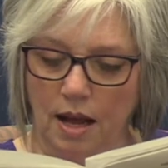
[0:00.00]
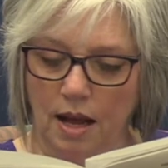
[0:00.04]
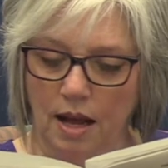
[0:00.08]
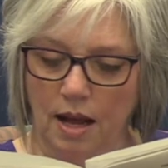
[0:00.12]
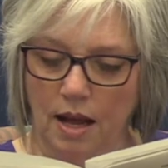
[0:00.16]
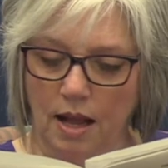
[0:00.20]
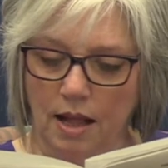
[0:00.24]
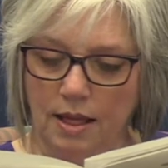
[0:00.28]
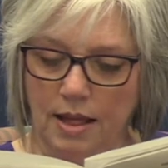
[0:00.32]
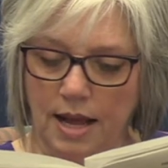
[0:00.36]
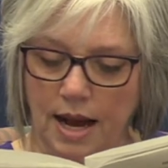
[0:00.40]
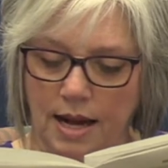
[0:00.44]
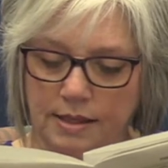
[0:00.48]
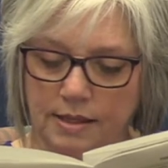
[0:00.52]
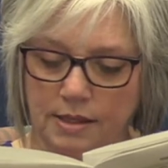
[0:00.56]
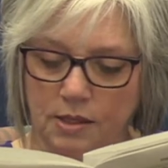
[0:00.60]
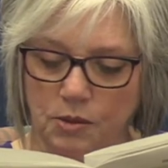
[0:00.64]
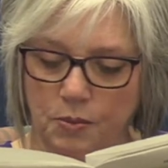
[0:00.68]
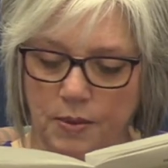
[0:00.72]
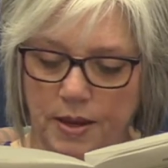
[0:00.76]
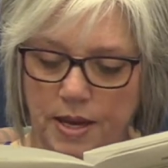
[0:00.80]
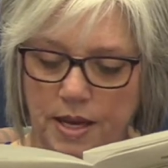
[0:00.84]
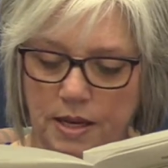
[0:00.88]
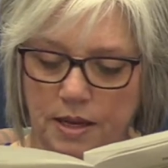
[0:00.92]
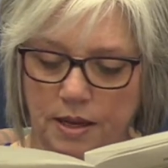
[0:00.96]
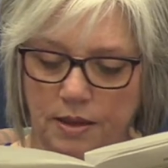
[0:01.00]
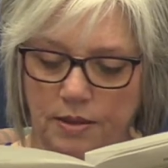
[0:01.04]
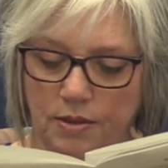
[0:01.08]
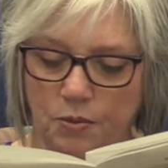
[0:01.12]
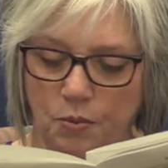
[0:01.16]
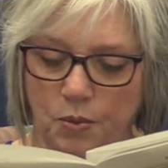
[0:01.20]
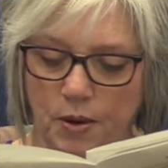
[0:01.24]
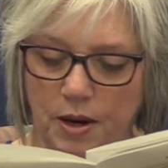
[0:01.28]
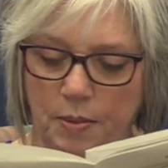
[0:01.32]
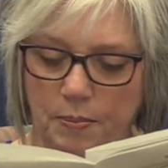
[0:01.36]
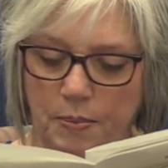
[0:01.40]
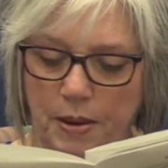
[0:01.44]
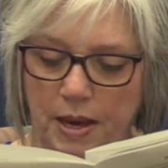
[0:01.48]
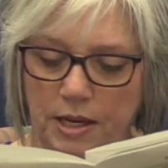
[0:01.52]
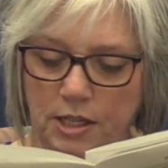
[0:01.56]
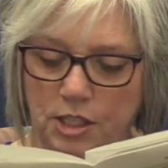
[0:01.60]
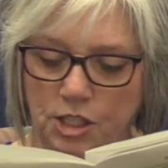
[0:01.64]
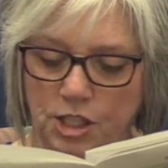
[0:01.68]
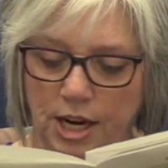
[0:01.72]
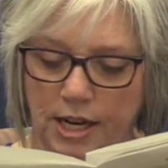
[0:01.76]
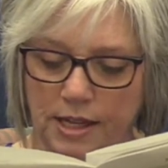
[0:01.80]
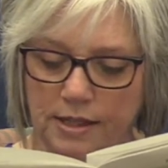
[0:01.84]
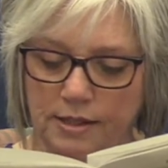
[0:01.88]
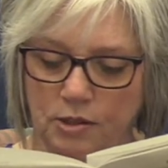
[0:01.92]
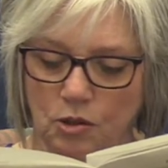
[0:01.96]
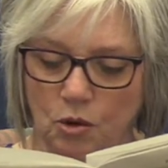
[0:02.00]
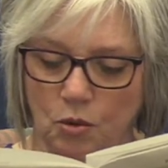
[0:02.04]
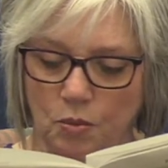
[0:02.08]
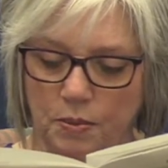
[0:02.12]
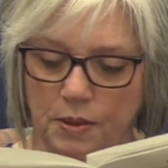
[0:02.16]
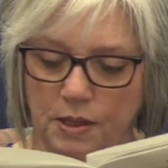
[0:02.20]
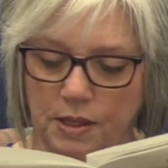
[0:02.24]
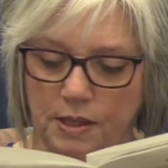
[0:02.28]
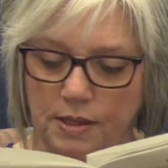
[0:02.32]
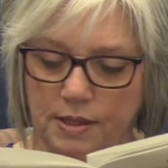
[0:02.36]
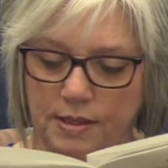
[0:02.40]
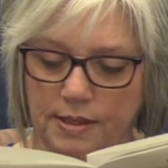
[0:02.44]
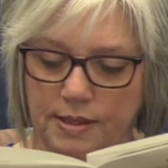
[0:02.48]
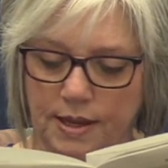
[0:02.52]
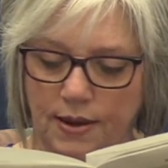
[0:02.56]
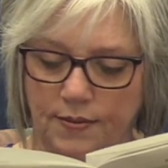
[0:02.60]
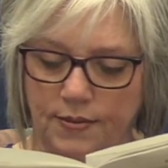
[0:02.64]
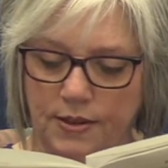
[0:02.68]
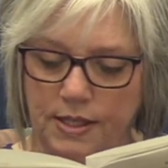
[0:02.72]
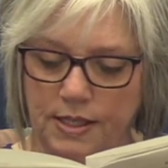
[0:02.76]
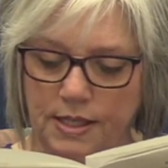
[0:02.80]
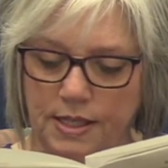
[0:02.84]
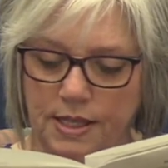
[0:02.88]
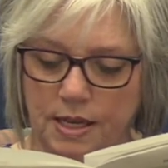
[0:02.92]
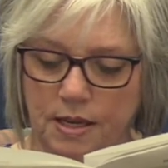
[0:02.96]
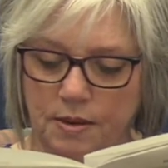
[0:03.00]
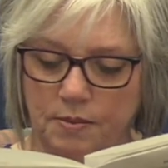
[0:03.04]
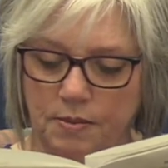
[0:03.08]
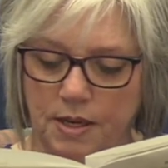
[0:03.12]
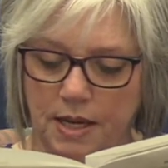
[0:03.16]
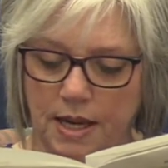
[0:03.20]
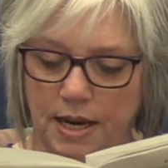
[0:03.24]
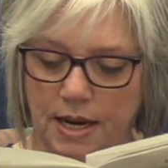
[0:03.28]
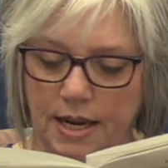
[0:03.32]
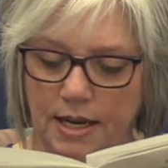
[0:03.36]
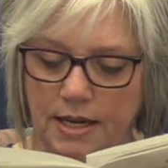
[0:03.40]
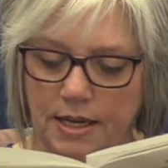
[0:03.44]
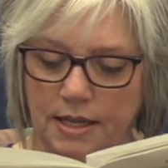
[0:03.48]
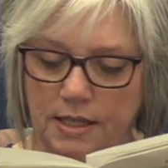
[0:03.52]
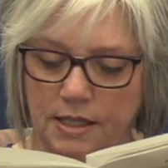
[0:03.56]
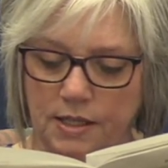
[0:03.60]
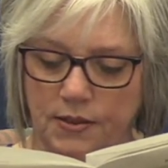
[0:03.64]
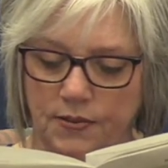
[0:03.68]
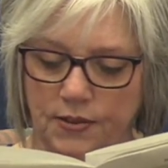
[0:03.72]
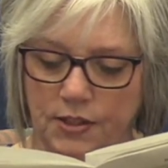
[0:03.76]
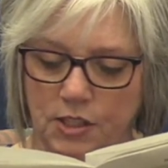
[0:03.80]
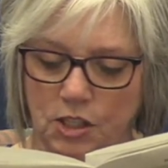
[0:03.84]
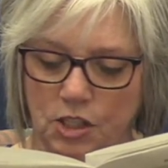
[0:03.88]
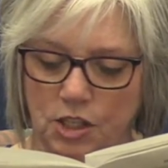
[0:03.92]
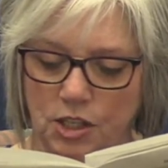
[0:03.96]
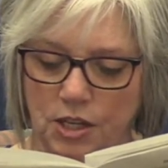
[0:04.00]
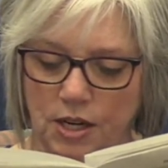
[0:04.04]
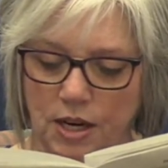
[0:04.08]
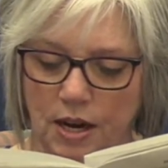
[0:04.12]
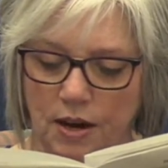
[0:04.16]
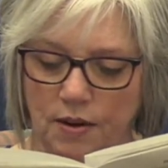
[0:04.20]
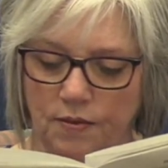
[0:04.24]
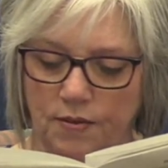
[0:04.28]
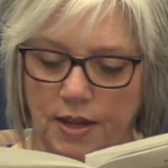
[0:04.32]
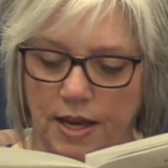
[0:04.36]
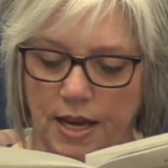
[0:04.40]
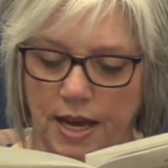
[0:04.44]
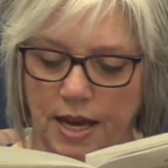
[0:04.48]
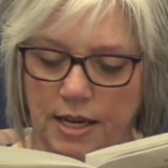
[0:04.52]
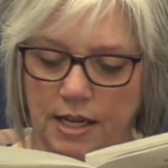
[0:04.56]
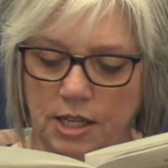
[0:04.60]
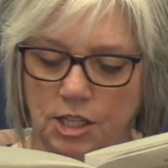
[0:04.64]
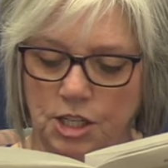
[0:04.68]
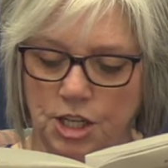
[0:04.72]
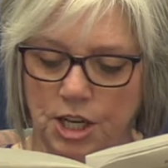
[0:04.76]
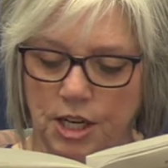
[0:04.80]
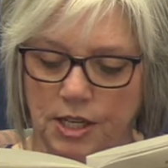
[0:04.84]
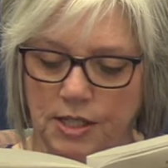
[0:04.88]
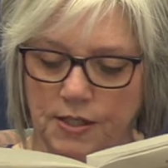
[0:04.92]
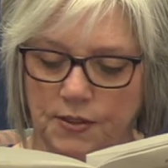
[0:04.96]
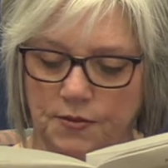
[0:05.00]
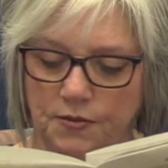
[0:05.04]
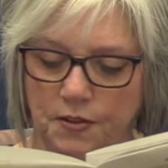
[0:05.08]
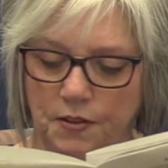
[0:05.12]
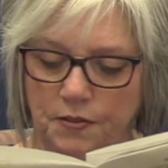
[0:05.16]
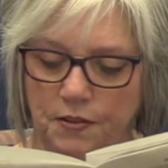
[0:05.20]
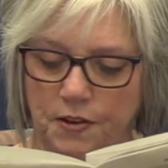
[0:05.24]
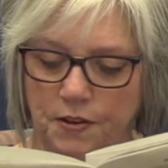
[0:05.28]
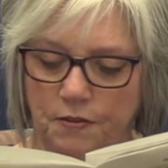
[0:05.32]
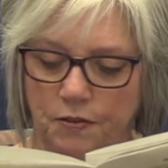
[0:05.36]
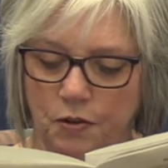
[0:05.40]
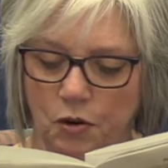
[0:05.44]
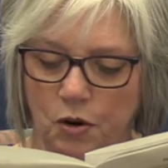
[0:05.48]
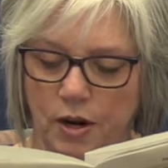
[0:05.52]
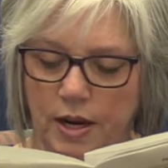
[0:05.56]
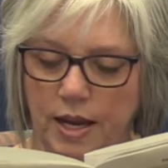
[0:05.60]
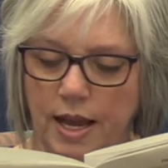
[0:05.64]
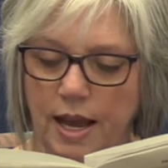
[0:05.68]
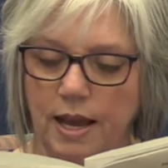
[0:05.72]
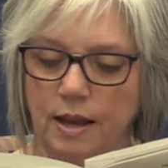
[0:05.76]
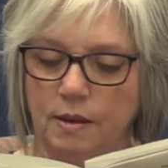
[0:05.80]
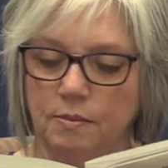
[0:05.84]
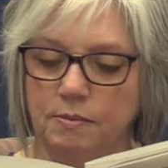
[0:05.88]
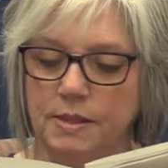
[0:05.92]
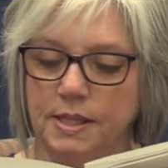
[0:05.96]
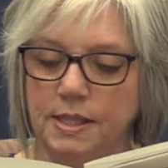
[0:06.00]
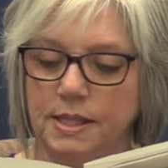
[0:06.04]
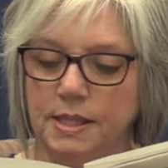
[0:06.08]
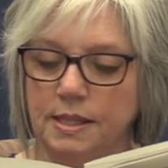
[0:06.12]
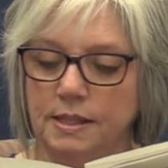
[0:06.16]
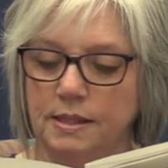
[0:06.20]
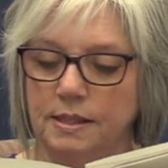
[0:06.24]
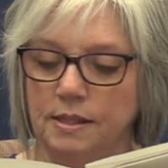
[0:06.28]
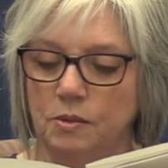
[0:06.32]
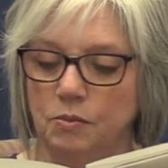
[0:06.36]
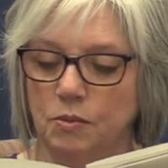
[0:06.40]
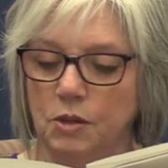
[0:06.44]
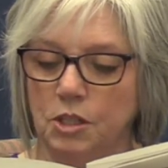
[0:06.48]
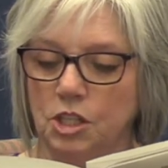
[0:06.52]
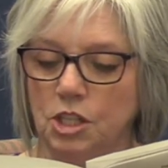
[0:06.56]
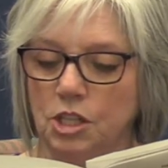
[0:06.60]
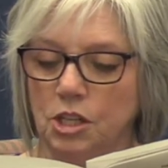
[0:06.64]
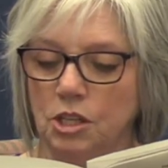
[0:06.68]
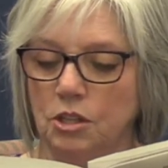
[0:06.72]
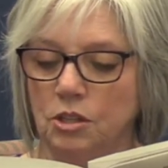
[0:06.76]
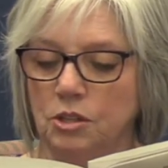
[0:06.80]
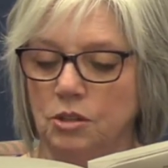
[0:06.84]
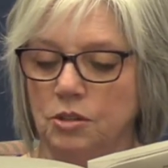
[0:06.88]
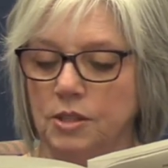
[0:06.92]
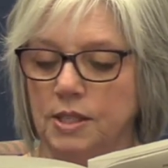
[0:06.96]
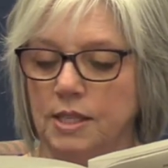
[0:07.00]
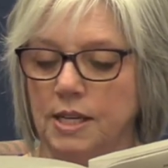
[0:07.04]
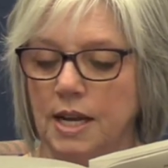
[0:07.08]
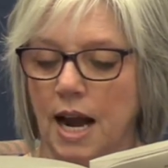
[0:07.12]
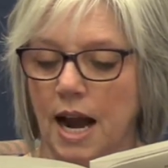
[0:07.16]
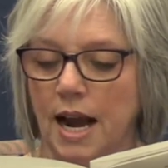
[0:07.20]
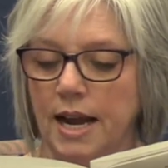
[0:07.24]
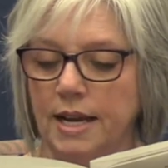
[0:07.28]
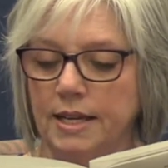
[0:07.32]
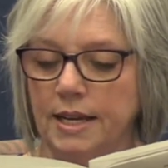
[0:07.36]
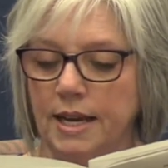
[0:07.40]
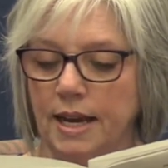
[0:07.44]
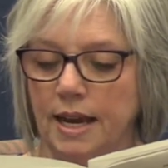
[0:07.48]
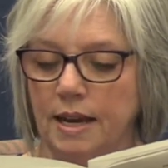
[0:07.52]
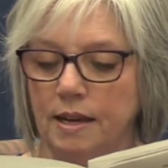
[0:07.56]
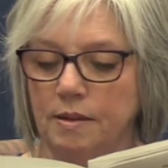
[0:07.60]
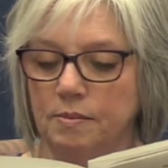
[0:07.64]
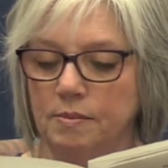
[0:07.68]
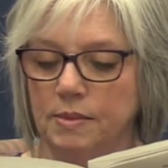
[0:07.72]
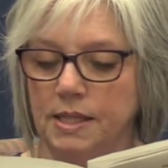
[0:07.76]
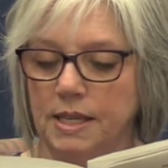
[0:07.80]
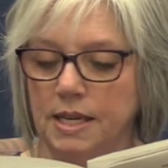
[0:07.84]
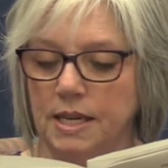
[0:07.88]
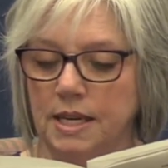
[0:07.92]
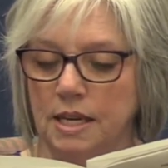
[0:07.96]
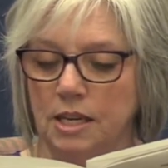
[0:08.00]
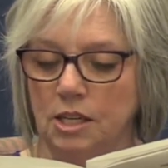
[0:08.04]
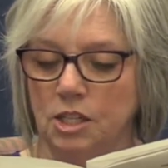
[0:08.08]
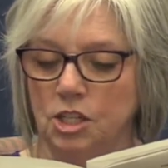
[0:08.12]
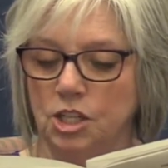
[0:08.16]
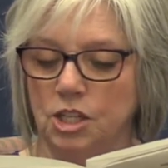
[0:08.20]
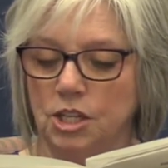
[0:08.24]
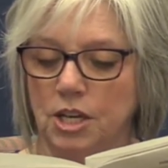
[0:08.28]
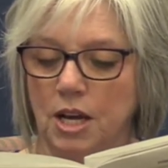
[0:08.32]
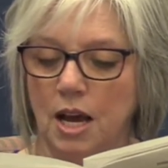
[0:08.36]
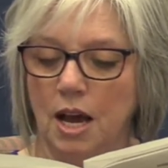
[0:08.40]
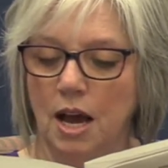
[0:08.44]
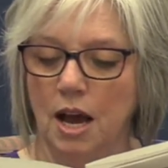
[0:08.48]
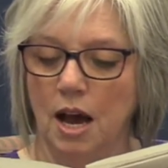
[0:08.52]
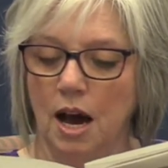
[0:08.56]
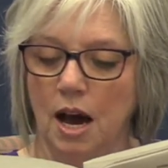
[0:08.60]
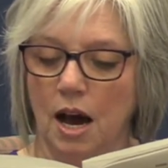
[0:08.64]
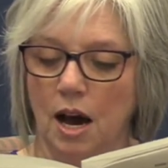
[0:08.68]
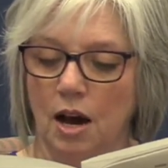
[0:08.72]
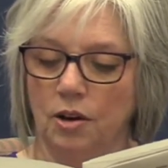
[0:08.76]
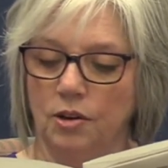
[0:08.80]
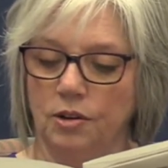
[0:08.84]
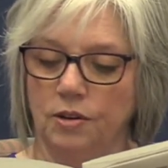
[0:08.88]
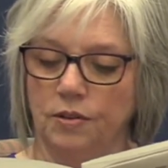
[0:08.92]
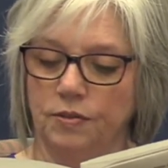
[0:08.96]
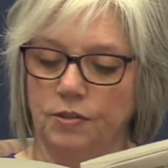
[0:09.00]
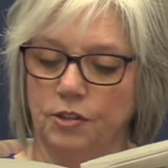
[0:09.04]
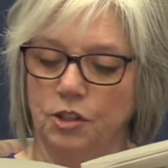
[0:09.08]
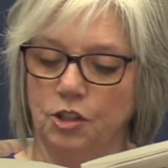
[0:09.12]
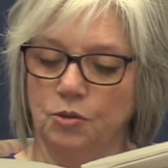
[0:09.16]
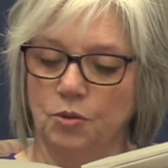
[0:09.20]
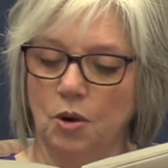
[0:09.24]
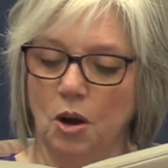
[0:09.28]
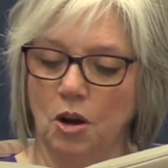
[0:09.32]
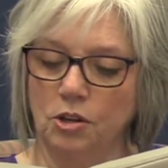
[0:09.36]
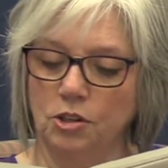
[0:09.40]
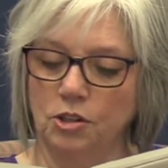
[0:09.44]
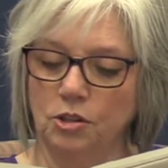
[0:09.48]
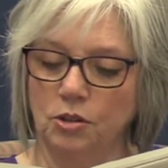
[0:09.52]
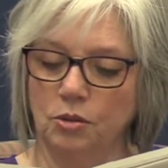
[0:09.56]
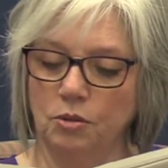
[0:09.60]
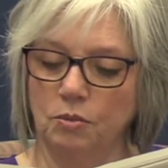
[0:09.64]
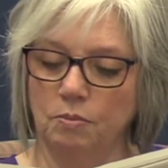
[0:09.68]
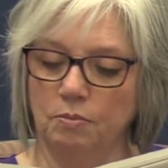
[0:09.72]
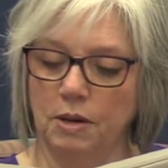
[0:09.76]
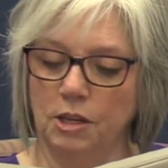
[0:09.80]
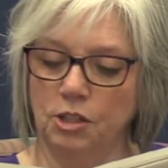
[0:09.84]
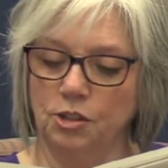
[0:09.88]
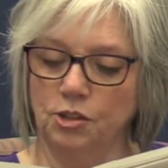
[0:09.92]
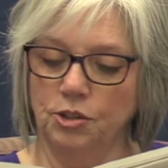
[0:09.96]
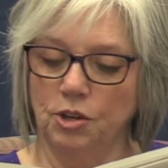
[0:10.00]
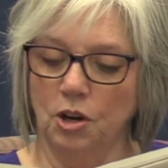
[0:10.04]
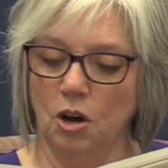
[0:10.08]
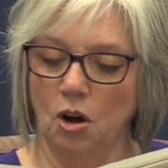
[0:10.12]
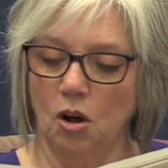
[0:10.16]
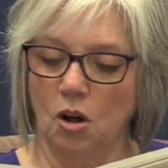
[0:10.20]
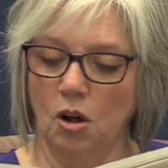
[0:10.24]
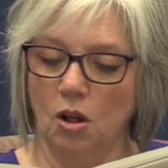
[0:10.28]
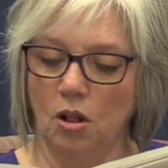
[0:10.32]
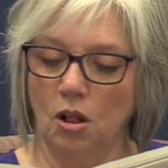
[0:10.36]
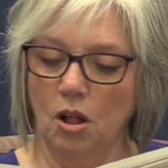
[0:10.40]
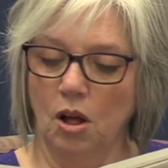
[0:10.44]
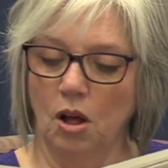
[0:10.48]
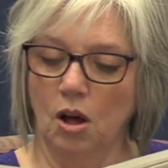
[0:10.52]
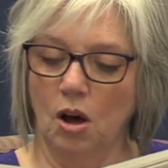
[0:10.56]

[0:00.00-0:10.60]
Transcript: Last week, the Winnipeg Jets opened the 7-team Canadian division of the NHL's 54-game season, which includes 9 games each out of Toronto, Montreal,